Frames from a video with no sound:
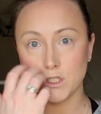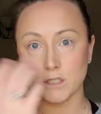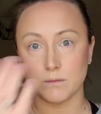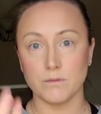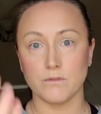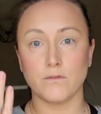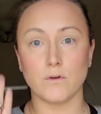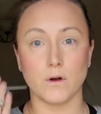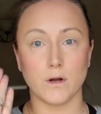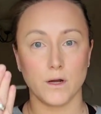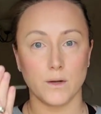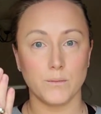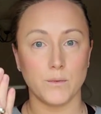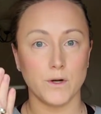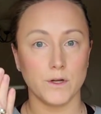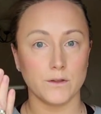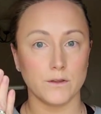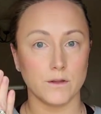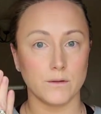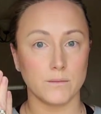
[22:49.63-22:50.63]
before I
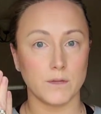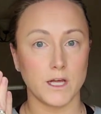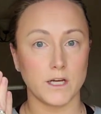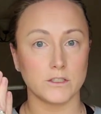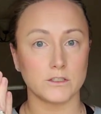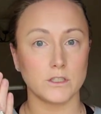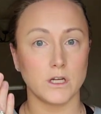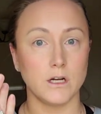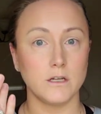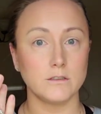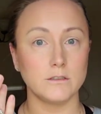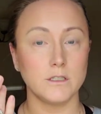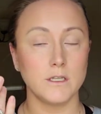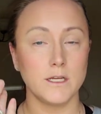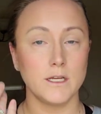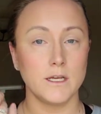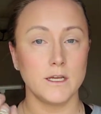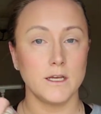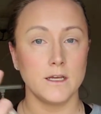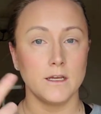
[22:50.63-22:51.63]
put the blush on,
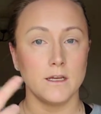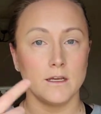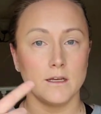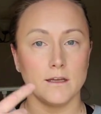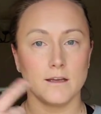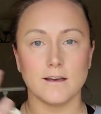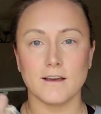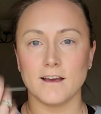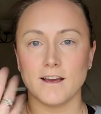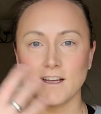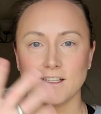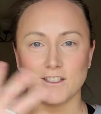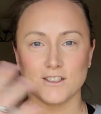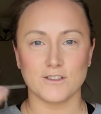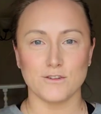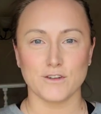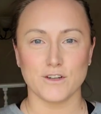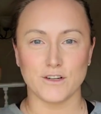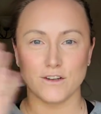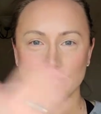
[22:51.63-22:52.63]
it just
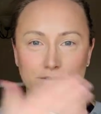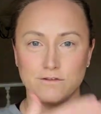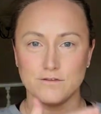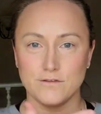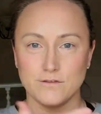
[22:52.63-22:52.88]
sort of